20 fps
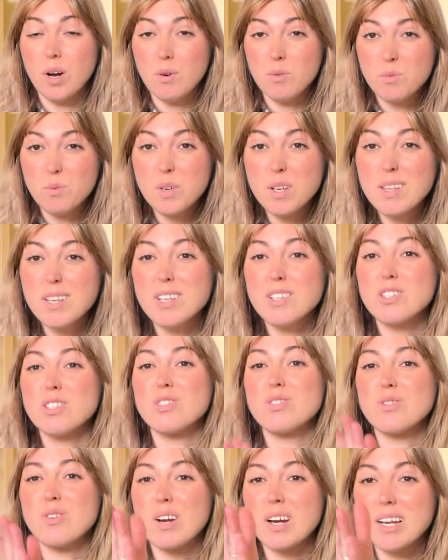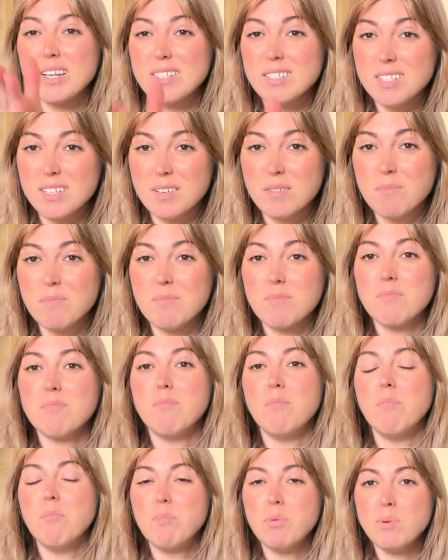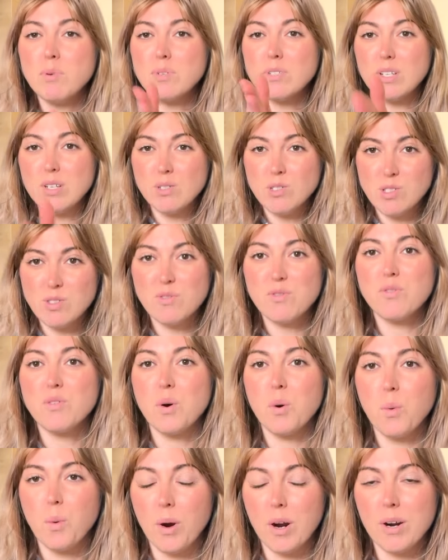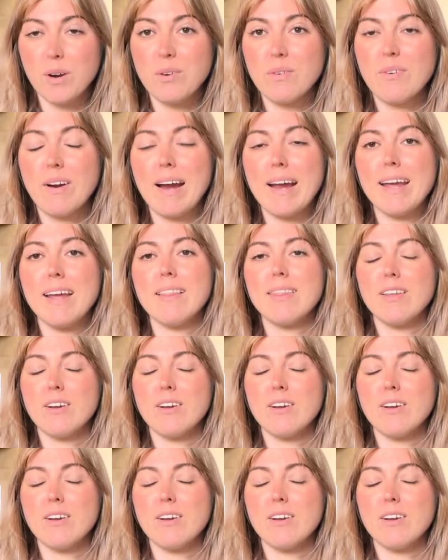really just trying to bulldoze forward, right?